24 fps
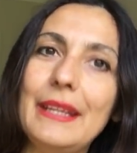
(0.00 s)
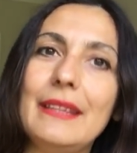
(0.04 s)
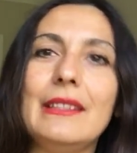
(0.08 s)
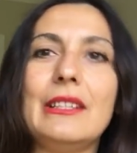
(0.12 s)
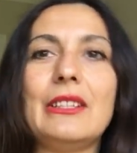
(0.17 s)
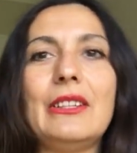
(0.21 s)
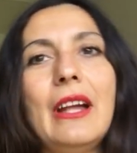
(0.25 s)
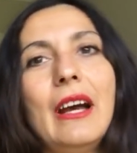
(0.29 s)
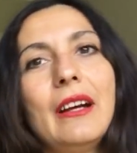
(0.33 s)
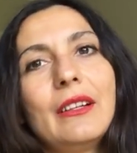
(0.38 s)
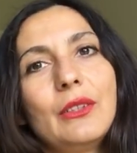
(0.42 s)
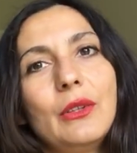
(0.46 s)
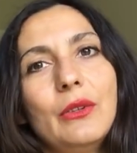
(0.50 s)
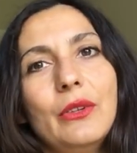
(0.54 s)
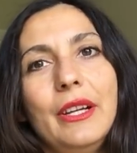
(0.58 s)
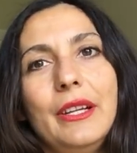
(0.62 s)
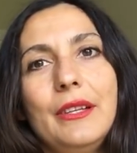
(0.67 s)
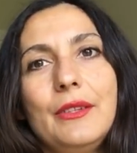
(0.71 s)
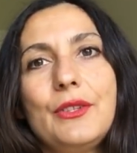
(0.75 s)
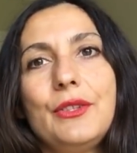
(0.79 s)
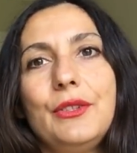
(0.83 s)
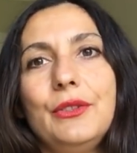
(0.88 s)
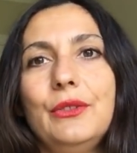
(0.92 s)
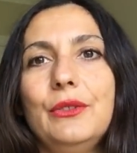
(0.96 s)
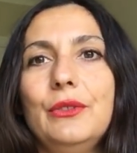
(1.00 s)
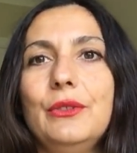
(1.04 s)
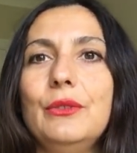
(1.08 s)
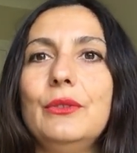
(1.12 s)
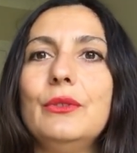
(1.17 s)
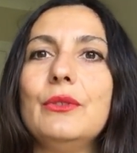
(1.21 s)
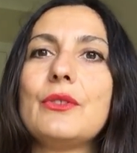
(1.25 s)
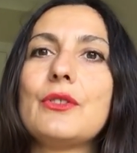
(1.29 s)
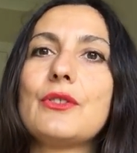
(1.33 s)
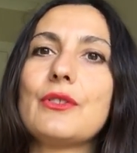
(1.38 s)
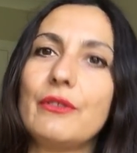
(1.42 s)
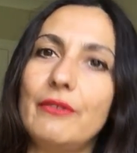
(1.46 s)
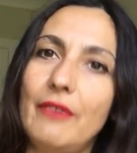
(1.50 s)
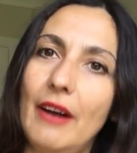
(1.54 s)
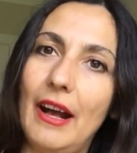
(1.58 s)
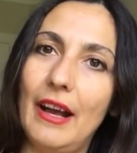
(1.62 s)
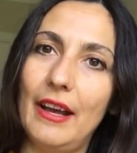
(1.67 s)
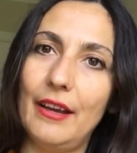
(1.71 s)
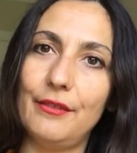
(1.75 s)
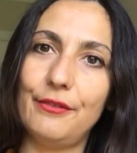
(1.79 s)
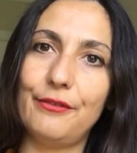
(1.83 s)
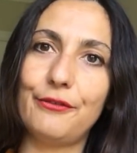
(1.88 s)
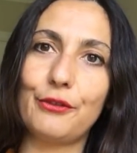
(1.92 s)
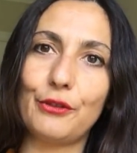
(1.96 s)
and they're not going to
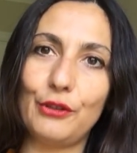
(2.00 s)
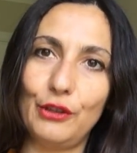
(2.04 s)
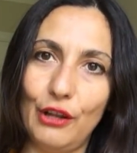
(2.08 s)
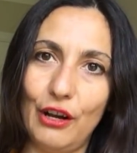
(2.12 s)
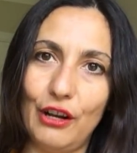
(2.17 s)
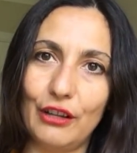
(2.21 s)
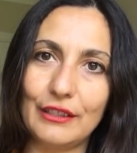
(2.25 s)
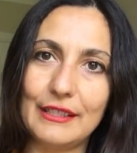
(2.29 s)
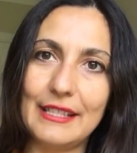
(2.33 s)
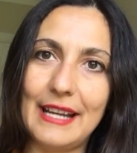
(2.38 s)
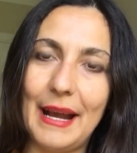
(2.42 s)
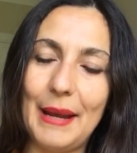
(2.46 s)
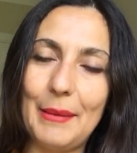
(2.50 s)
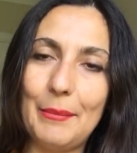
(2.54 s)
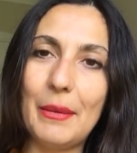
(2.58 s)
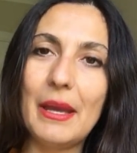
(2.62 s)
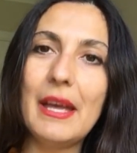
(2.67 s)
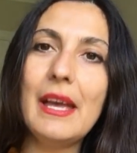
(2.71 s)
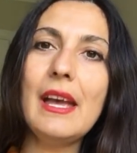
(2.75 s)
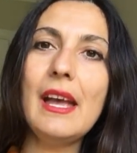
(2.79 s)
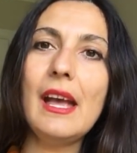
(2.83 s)
survive for a long time.